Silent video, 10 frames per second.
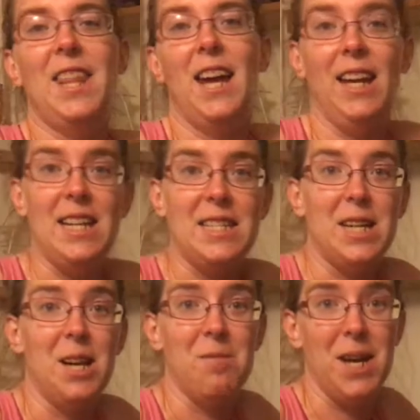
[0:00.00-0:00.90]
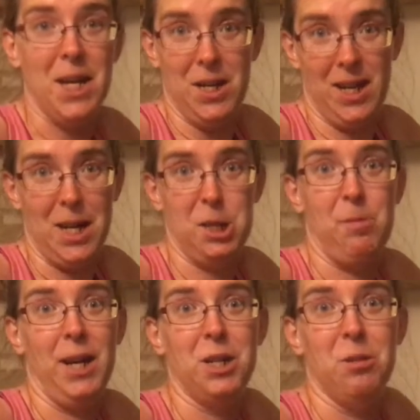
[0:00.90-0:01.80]
that heat up, and I'll catch
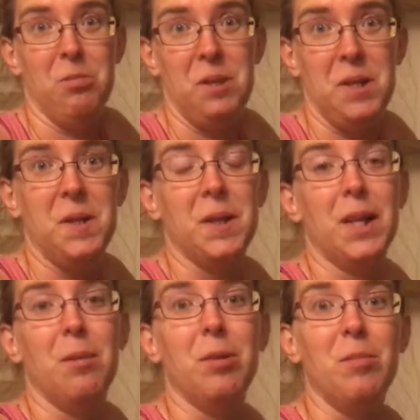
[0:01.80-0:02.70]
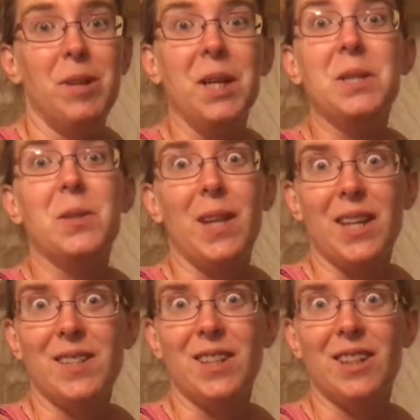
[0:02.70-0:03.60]
back up with you in a couple of minutes when
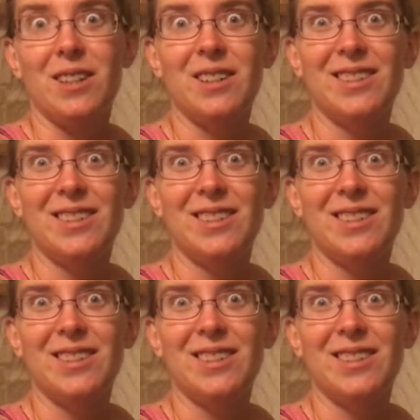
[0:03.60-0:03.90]
that's done.